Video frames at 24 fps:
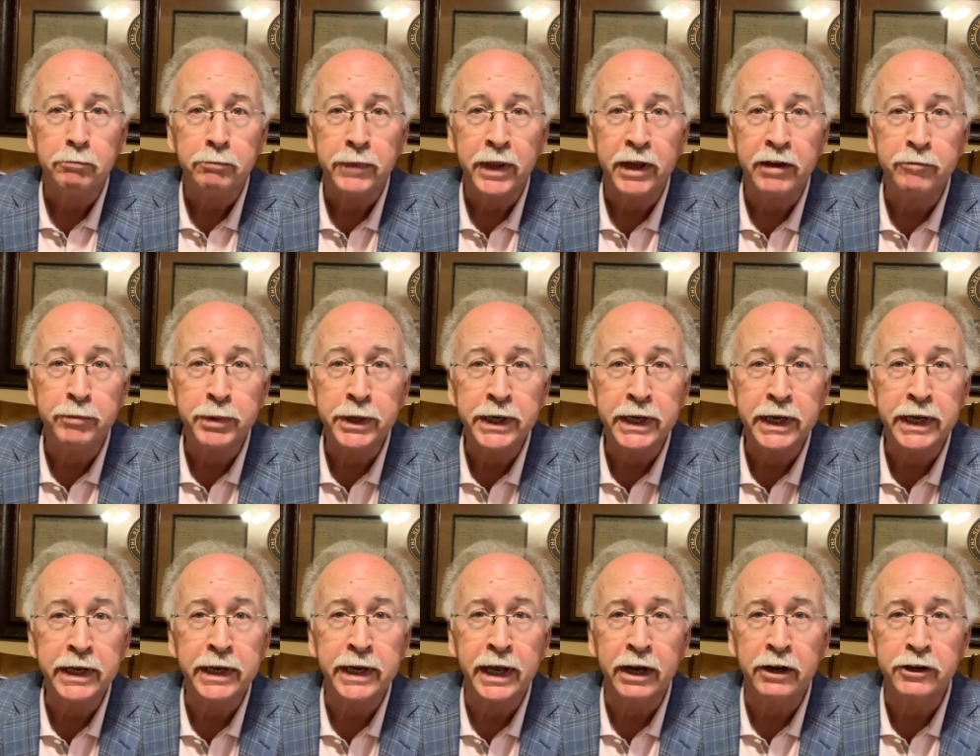They've been
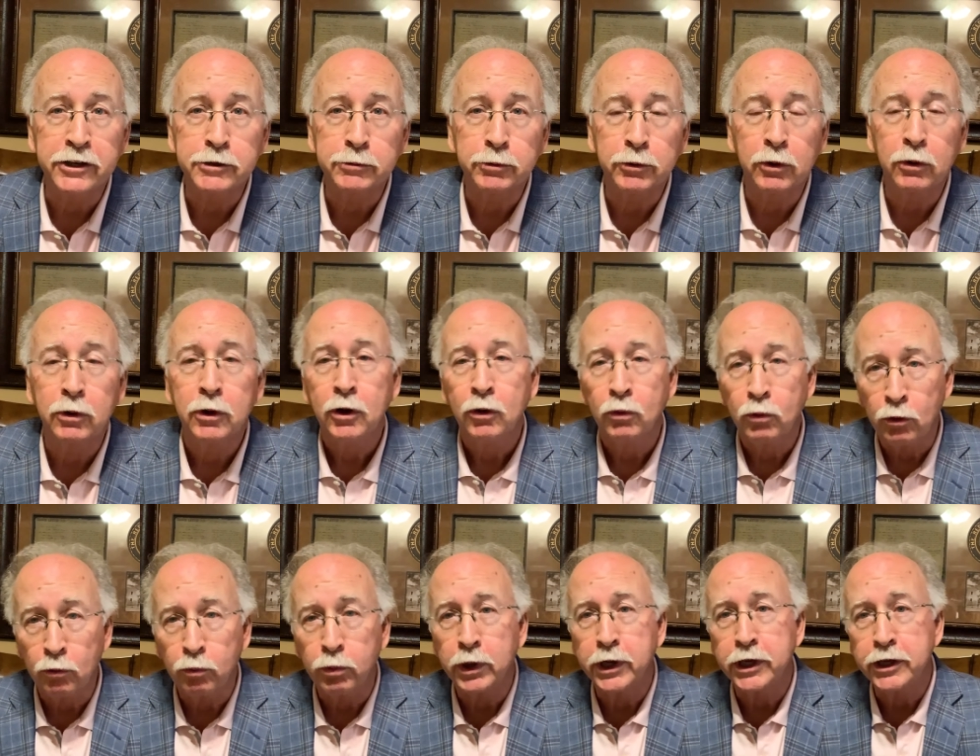ineligible. We're
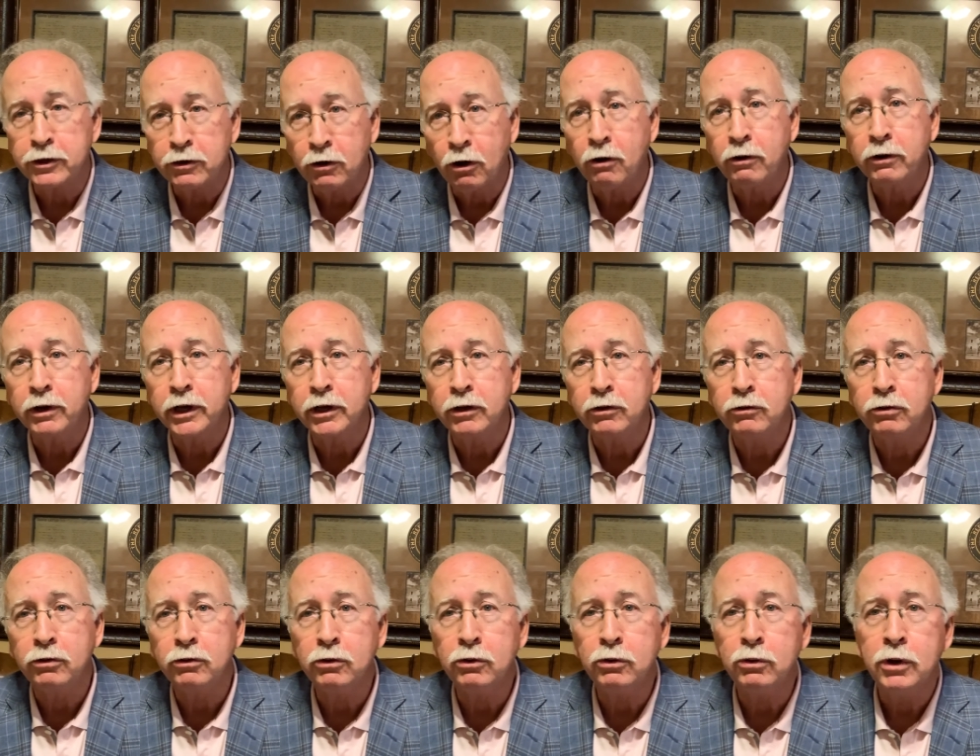really talking
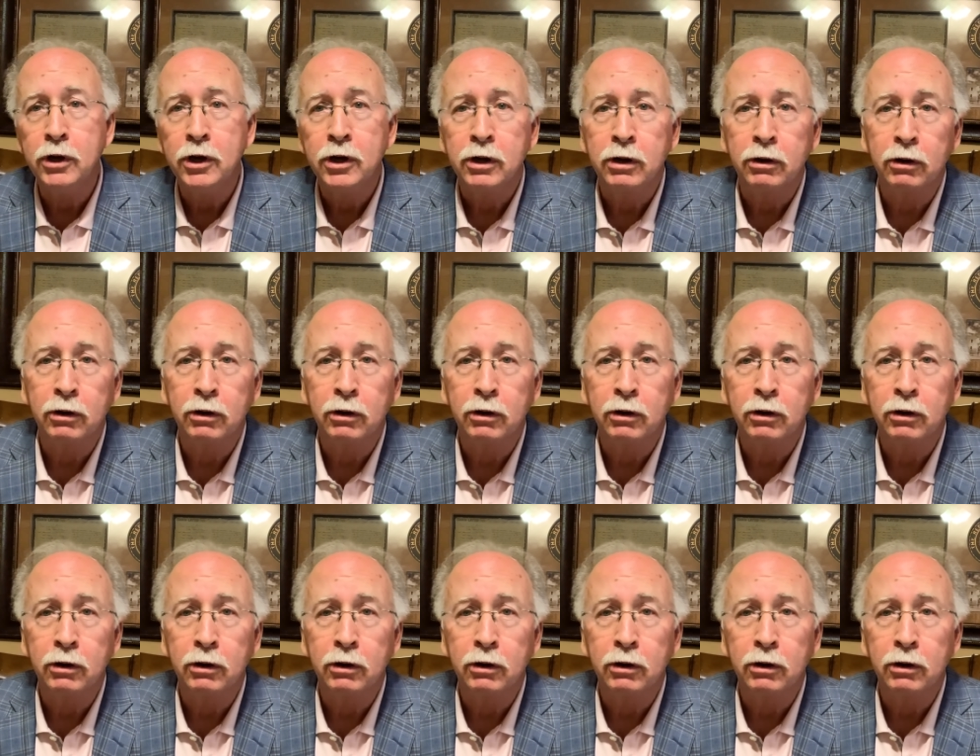to